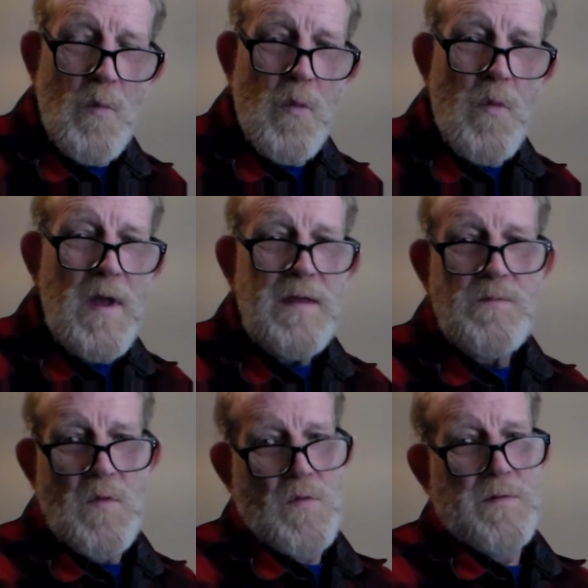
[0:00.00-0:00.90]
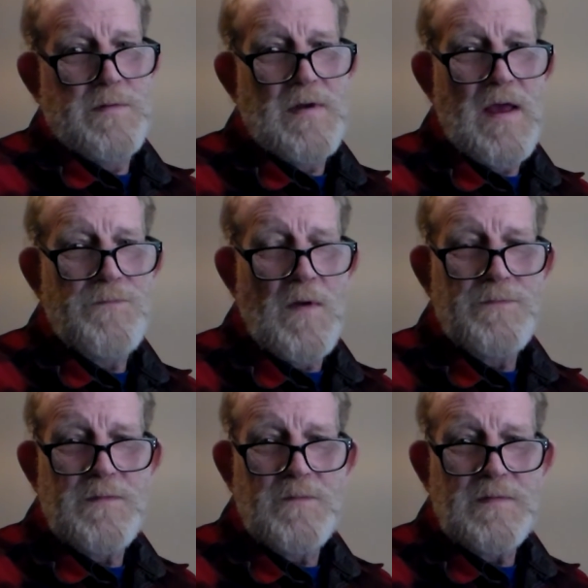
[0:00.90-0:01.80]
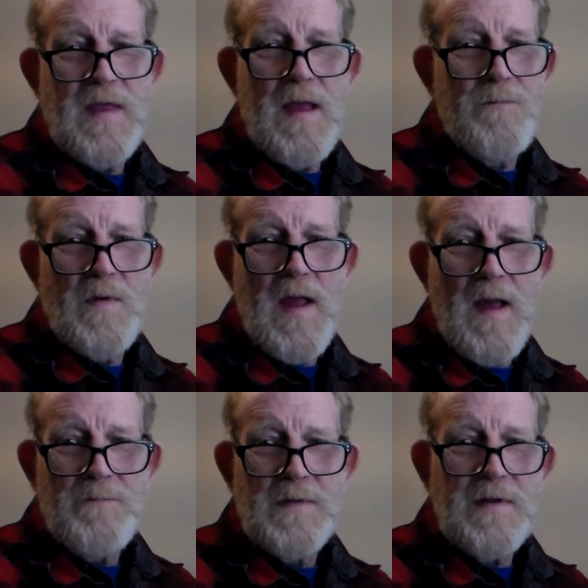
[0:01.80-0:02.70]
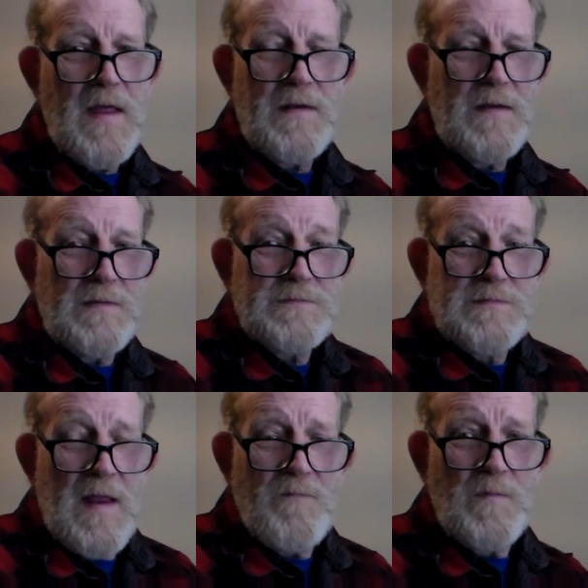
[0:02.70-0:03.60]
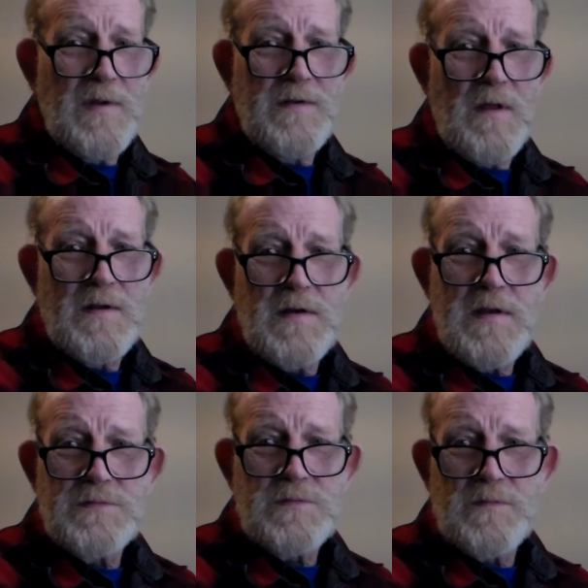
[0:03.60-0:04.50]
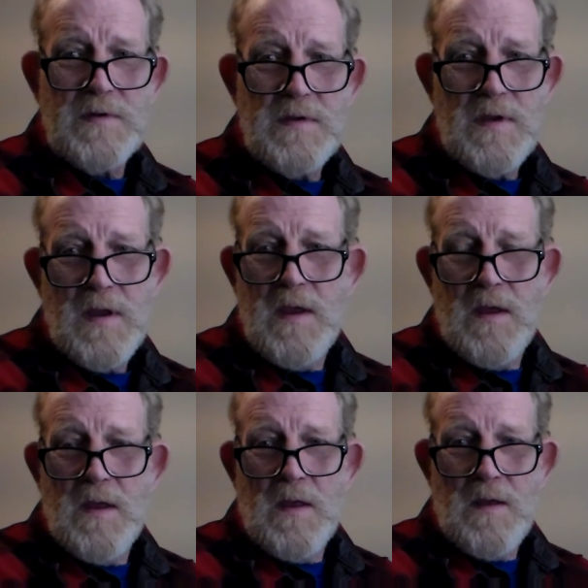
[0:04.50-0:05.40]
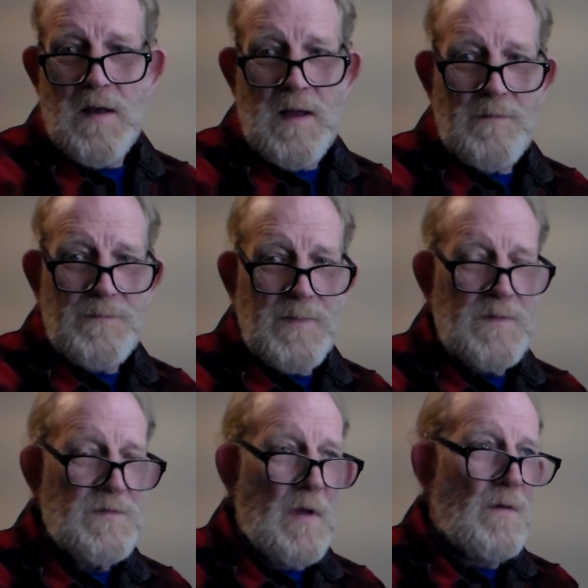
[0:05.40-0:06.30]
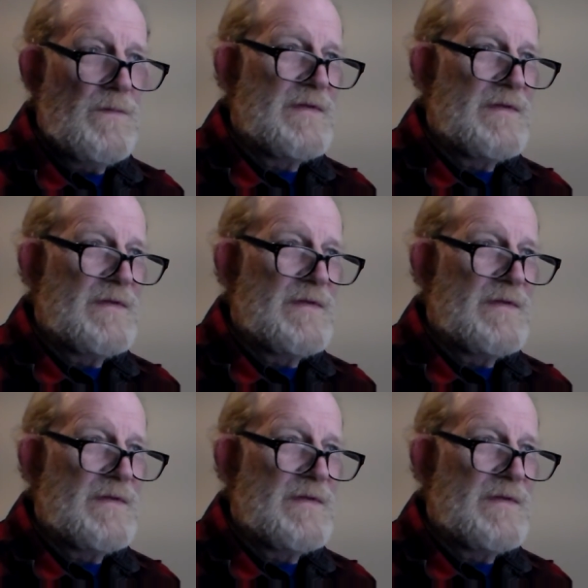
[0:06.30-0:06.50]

way more than I thought that would ever happen, and it's never been done in history. So the